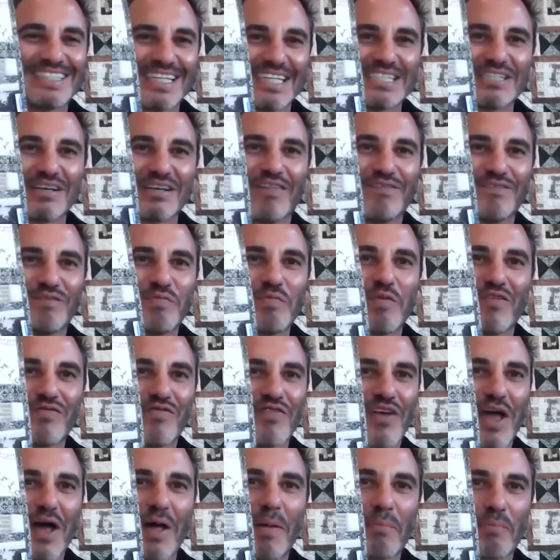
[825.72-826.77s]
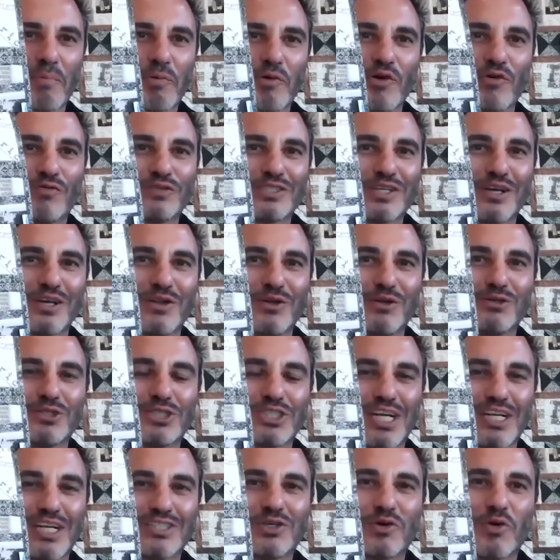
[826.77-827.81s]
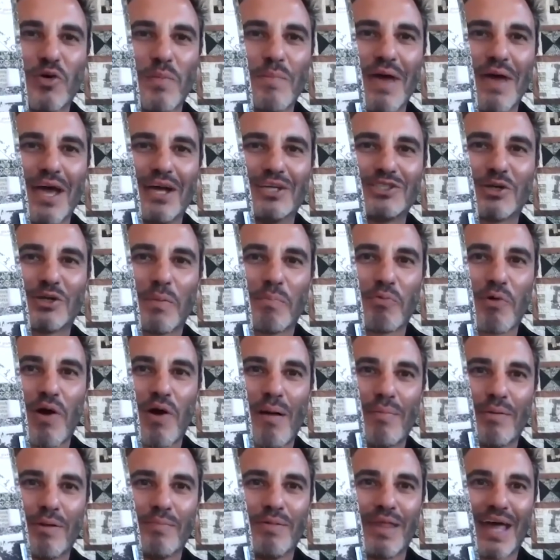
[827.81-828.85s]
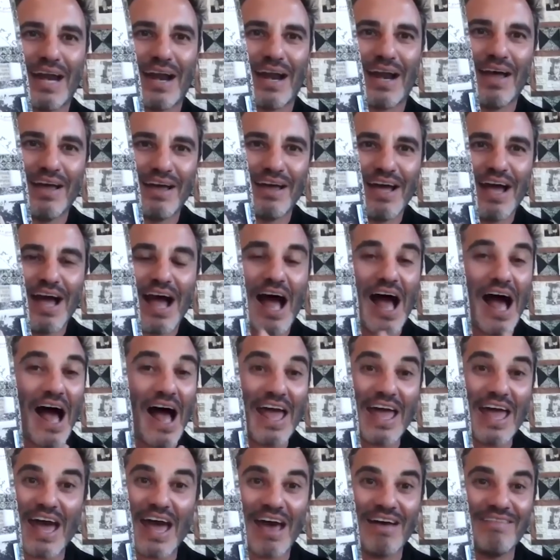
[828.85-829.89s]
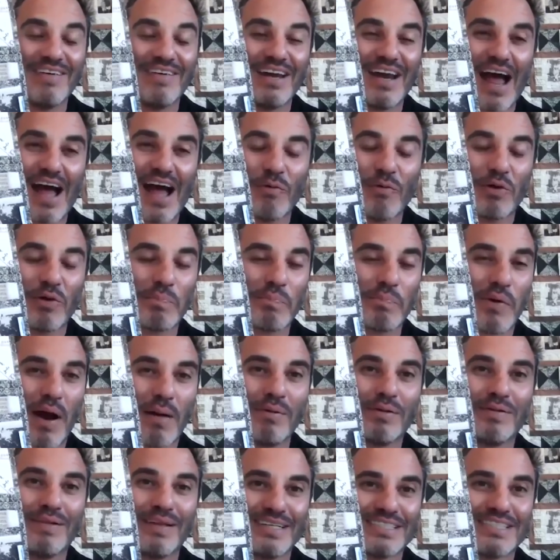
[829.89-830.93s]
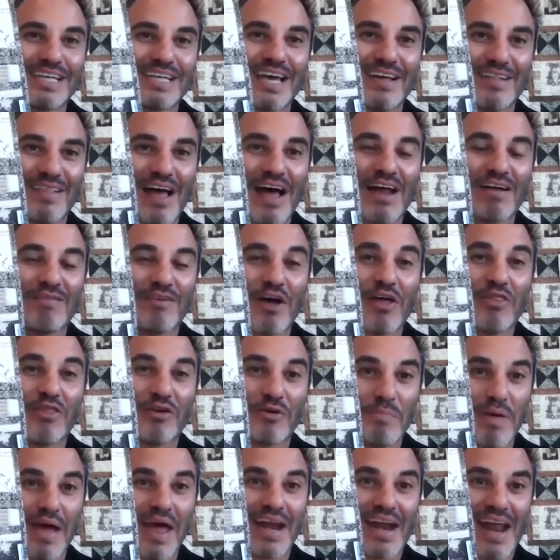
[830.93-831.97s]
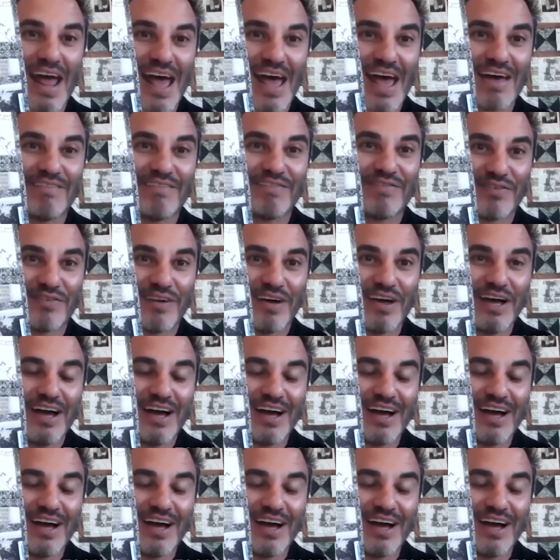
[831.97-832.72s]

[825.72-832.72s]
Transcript: this is a, a fail-proof solution to a major problem that I have, and I would probably say a lot of other men have.